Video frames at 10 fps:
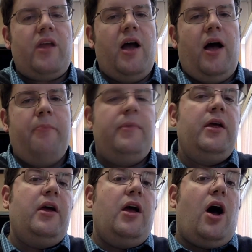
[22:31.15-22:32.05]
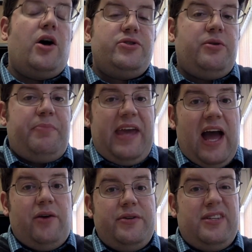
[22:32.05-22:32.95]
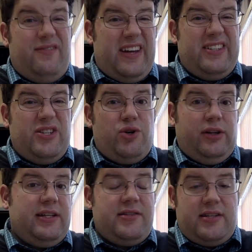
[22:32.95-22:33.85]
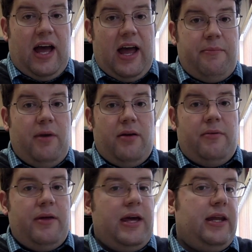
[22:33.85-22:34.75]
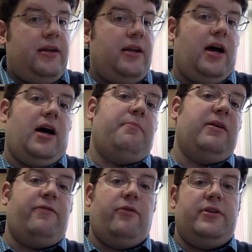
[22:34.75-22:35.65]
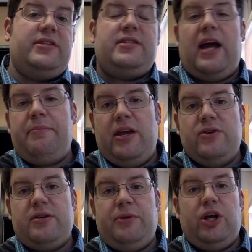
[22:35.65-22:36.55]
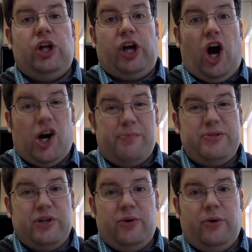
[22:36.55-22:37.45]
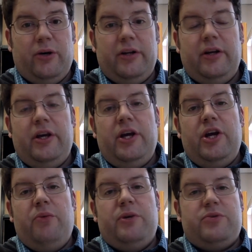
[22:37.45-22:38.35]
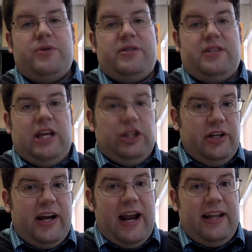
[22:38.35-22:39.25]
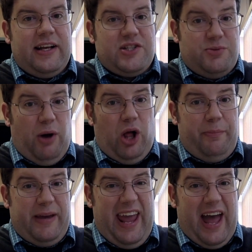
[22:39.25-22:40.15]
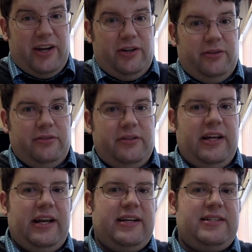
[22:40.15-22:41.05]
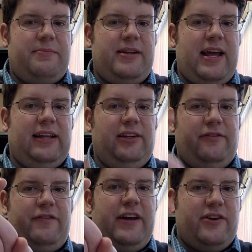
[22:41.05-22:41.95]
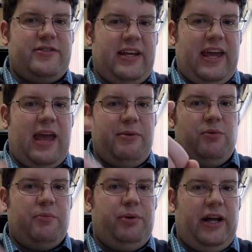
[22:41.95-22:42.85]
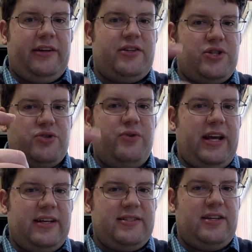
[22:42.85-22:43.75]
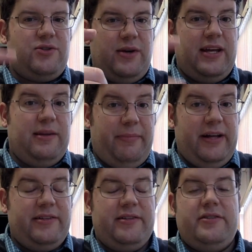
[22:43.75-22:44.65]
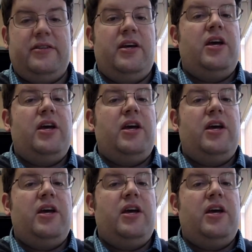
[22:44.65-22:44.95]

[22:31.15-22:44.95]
Um, also, the piano was invented during this time in uh, before this time they used something called a harpsichord, which was it looked kind of like a small piano, and except it had little fingers that came and would pluck the strings as you hit the buttons.